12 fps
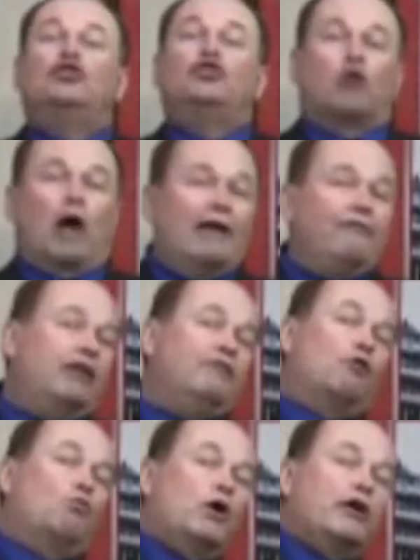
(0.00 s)

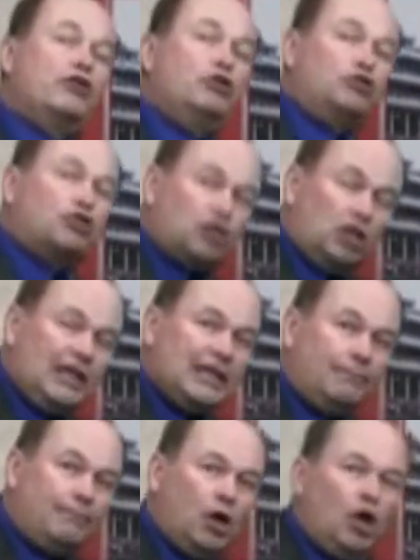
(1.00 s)
Driving from where you
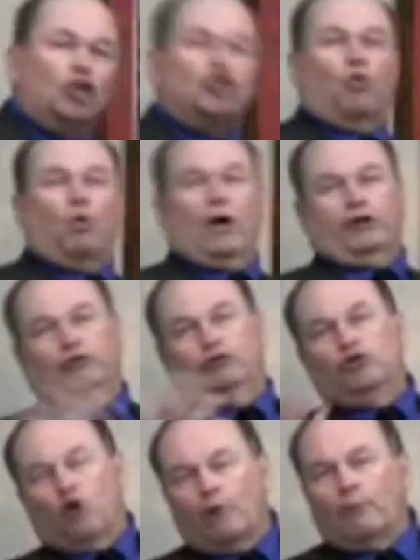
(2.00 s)
sleep to where you
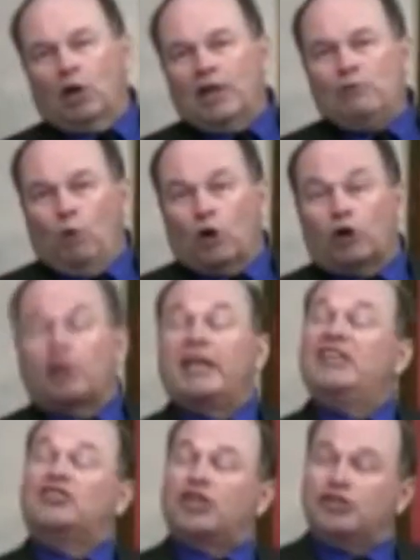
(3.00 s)
normally work
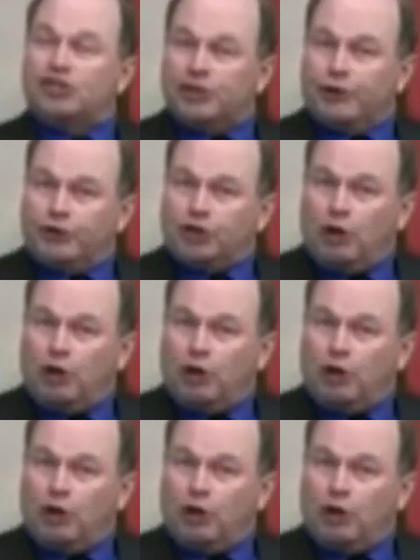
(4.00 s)
is considered